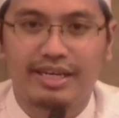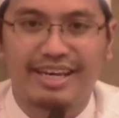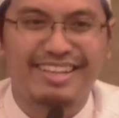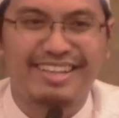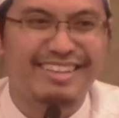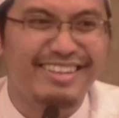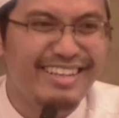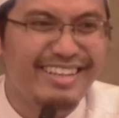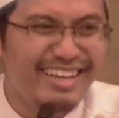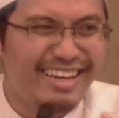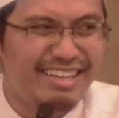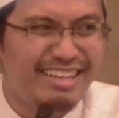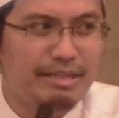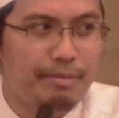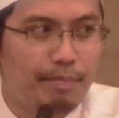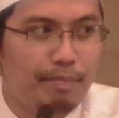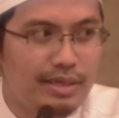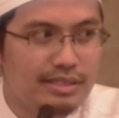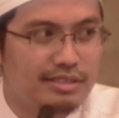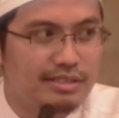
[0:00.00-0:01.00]
And they are the
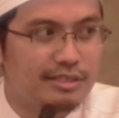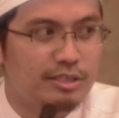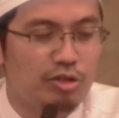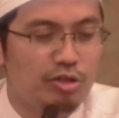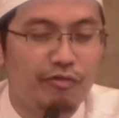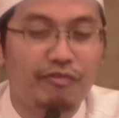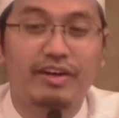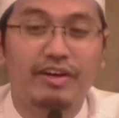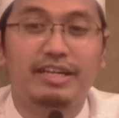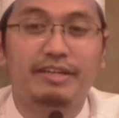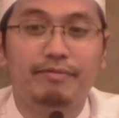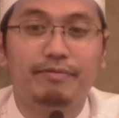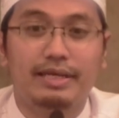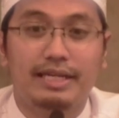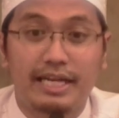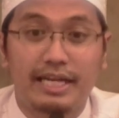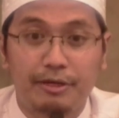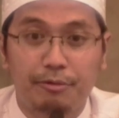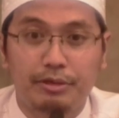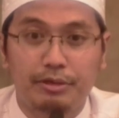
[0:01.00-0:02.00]
masters of Arabic
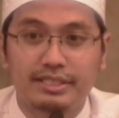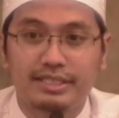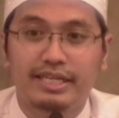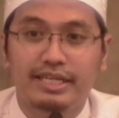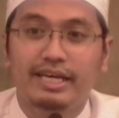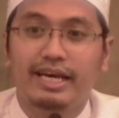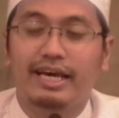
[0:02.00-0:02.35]
language,